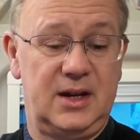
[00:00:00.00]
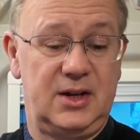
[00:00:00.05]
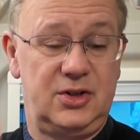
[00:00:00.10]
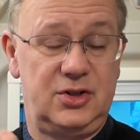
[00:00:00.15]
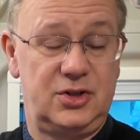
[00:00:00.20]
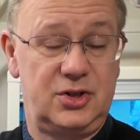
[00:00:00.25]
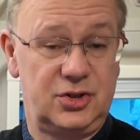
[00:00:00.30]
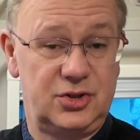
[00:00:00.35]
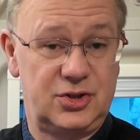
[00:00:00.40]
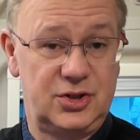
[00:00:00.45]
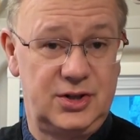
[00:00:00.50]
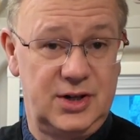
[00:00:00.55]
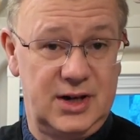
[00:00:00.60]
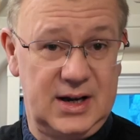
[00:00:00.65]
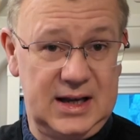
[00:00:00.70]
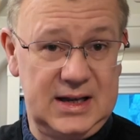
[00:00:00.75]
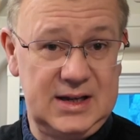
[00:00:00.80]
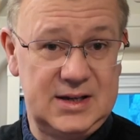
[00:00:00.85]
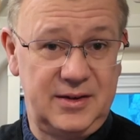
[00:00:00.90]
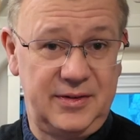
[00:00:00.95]
doesn't
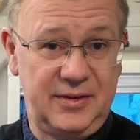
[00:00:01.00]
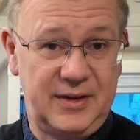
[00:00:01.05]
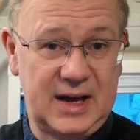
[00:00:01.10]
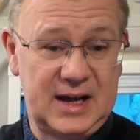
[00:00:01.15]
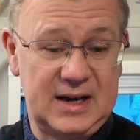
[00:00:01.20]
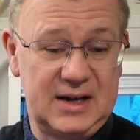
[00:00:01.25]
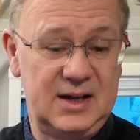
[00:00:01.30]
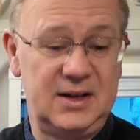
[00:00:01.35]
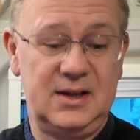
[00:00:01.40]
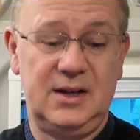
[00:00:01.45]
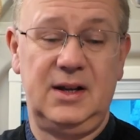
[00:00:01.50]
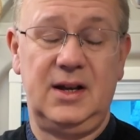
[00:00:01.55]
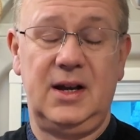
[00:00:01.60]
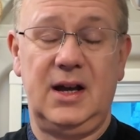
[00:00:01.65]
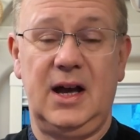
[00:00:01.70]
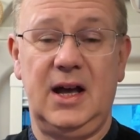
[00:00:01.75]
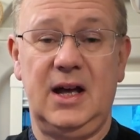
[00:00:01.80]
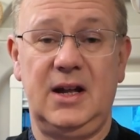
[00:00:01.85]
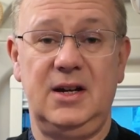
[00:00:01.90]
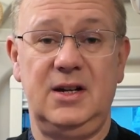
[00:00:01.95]
need a fan
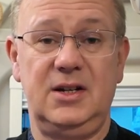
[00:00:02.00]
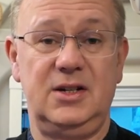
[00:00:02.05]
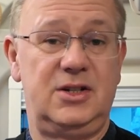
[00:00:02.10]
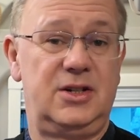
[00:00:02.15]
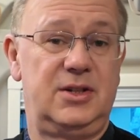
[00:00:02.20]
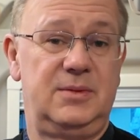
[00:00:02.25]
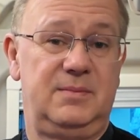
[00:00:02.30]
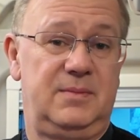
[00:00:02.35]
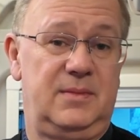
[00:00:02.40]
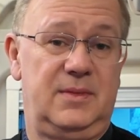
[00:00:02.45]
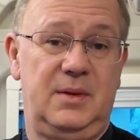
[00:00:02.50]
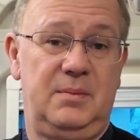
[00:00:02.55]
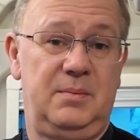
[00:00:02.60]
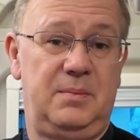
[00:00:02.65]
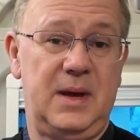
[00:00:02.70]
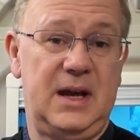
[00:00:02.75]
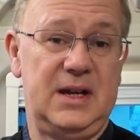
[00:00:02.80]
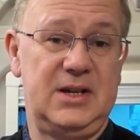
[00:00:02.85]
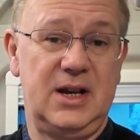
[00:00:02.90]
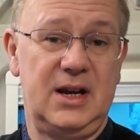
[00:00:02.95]
and
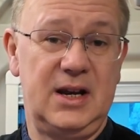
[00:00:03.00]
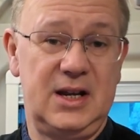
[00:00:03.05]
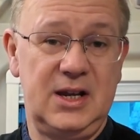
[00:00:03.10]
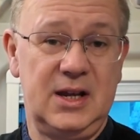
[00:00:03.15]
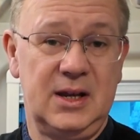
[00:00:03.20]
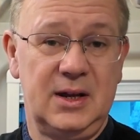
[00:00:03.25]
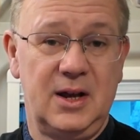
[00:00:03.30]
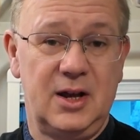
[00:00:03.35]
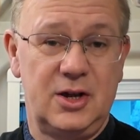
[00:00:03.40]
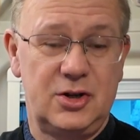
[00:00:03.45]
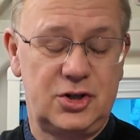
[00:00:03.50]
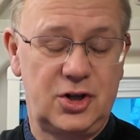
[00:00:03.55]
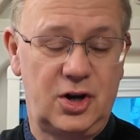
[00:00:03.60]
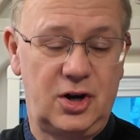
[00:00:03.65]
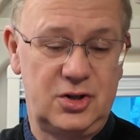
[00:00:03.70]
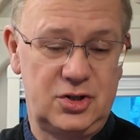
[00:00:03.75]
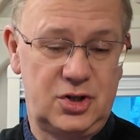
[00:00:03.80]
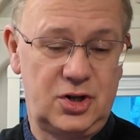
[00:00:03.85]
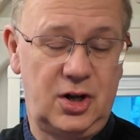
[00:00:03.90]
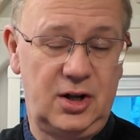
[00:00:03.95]
basically
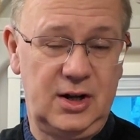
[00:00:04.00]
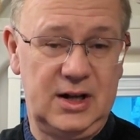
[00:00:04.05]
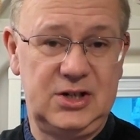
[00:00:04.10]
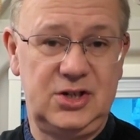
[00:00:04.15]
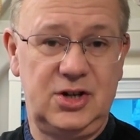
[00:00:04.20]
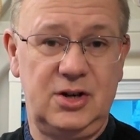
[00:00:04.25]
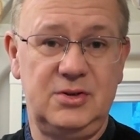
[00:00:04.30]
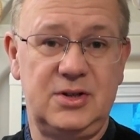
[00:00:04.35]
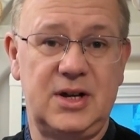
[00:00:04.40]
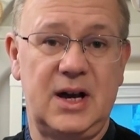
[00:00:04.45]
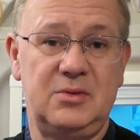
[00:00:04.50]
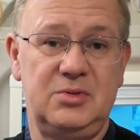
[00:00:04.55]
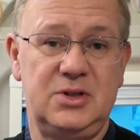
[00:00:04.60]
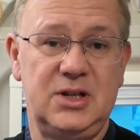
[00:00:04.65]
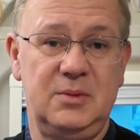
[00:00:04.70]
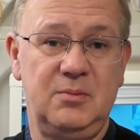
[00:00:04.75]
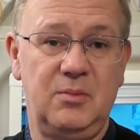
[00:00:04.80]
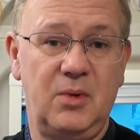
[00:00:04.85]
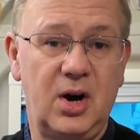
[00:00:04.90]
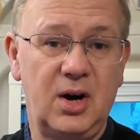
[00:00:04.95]
sorts all issues out
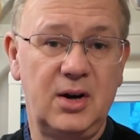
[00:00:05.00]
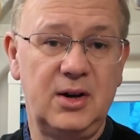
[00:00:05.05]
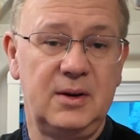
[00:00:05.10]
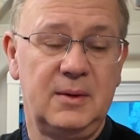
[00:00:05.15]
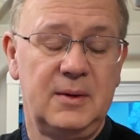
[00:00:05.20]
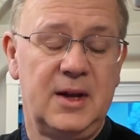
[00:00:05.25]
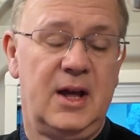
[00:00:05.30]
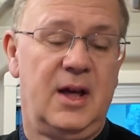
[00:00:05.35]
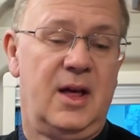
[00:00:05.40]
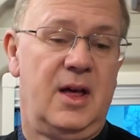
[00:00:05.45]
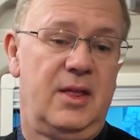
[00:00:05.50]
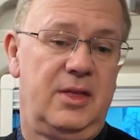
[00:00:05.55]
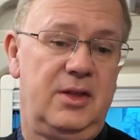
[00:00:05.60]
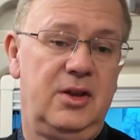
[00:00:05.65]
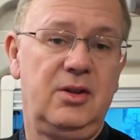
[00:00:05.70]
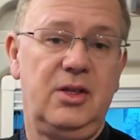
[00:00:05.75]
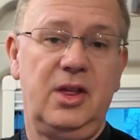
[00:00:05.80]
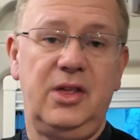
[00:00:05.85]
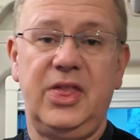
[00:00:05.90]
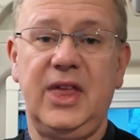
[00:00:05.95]
in one. The
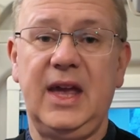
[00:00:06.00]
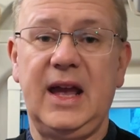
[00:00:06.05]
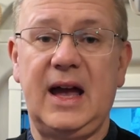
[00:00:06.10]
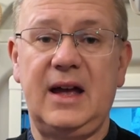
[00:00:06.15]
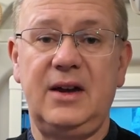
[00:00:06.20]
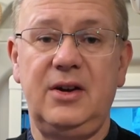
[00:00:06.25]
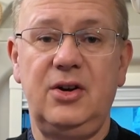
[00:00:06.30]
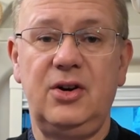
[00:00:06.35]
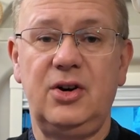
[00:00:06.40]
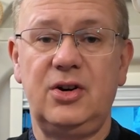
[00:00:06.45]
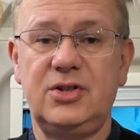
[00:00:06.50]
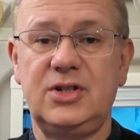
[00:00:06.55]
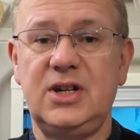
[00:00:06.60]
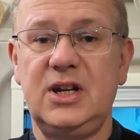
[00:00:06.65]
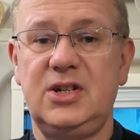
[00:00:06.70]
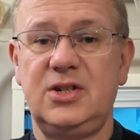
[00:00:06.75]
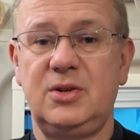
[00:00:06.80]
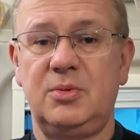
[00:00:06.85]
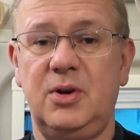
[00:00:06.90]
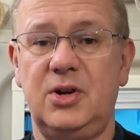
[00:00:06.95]
other thing I
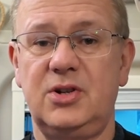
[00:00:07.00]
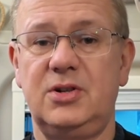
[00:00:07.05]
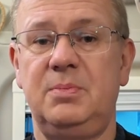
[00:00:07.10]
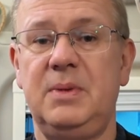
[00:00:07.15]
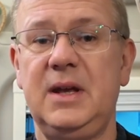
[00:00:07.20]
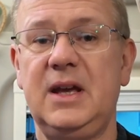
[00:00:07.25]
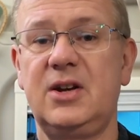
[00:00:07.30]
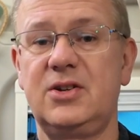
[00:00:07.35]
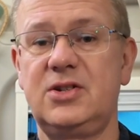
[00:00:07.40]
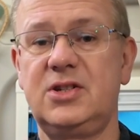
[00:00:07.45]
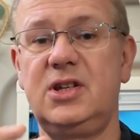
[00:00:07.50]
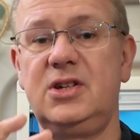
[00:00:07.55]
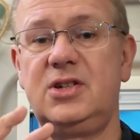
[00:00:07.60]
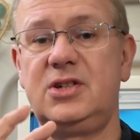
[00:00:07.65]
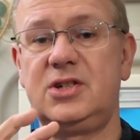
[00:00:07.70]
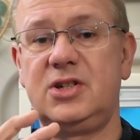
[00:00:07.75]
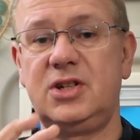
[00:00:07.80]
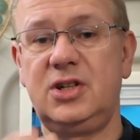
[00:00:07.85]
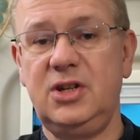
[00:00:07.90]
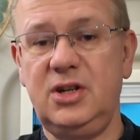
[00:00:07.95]
noticed was because there's
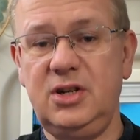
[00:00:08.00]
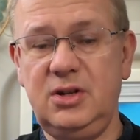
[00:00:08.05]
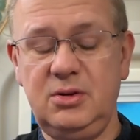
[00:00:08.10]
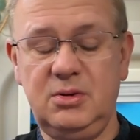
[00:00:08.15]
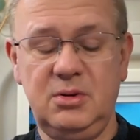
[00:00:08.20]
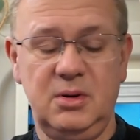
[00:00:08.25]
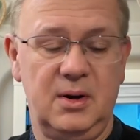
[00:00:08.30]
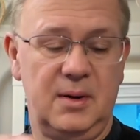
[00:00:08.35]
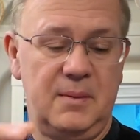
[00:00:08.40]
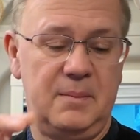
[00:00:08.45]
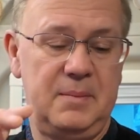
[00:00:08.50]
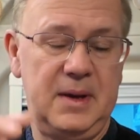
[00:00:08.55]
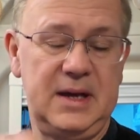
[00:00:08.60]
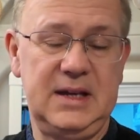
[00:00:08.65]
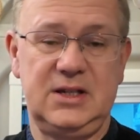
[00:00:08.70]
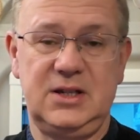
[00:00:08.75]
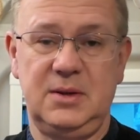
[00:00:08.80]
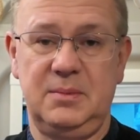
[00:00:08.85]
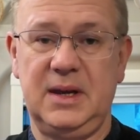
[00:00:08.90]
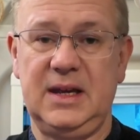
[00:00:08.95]
two
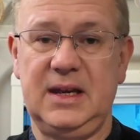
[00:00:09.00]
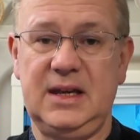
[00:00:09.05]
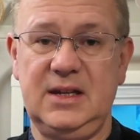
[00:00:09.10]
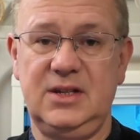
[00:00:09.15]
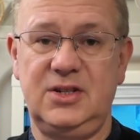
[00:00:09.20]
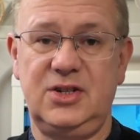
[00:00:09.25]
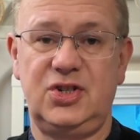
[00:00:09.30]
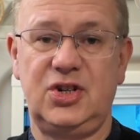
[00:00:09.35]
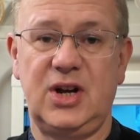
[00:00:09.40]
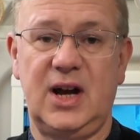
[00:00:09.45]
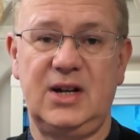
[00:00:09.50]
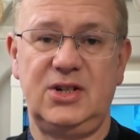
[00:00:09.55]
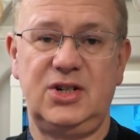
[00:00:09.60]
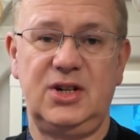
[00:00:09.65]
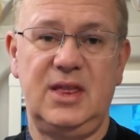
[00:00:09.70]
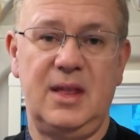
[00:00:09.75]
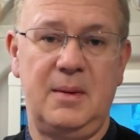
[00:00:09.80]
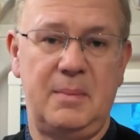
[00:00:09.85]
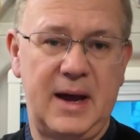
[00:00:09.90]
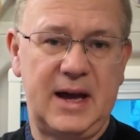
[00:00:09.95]
B2Bs
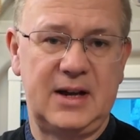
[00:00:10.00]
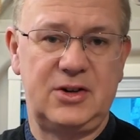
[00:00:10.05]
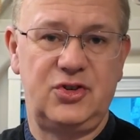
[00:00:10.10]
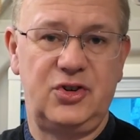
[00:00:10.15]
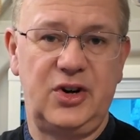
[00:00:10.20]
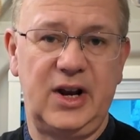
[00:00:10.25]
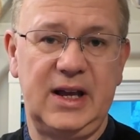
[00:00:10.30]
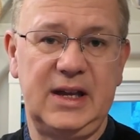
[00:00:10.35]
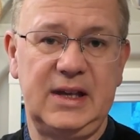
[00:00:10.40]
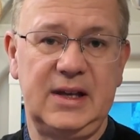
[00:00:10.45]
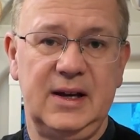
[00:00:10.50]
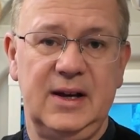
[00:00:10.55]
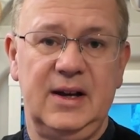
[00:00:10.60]
charging the battery,